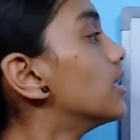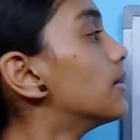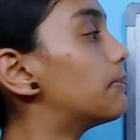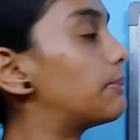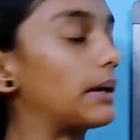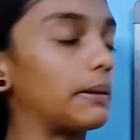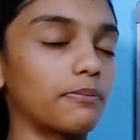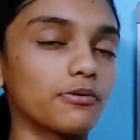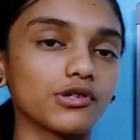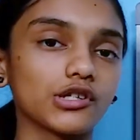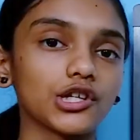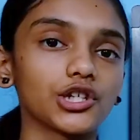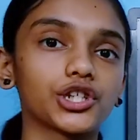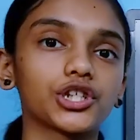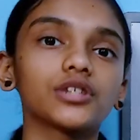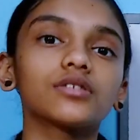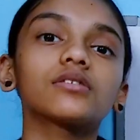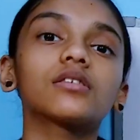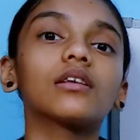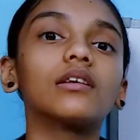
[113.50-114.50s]

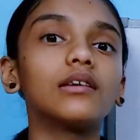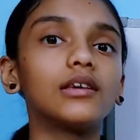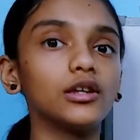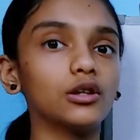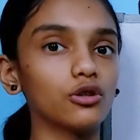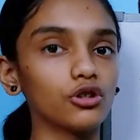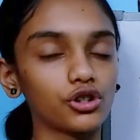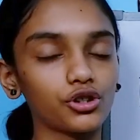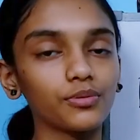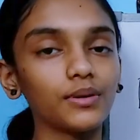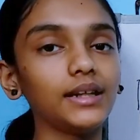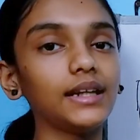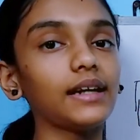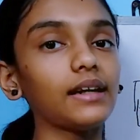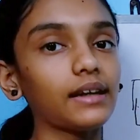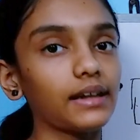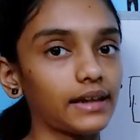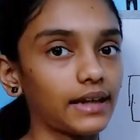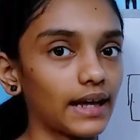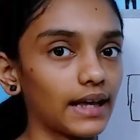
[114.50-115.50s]
prepositions
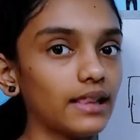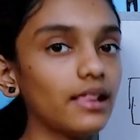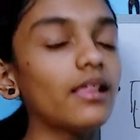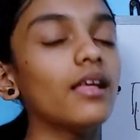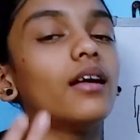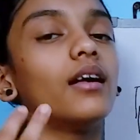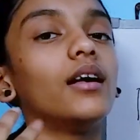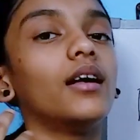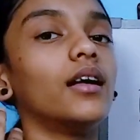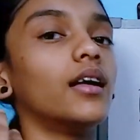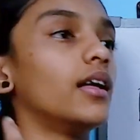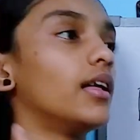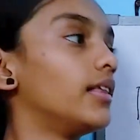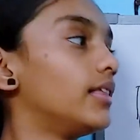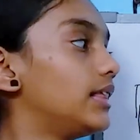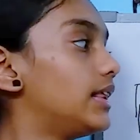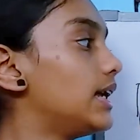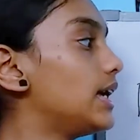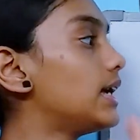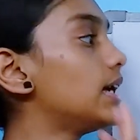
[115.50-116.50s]
usually tell
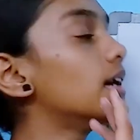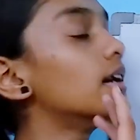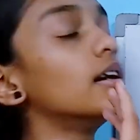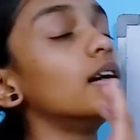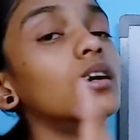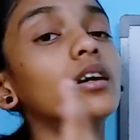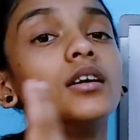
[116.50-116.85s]
the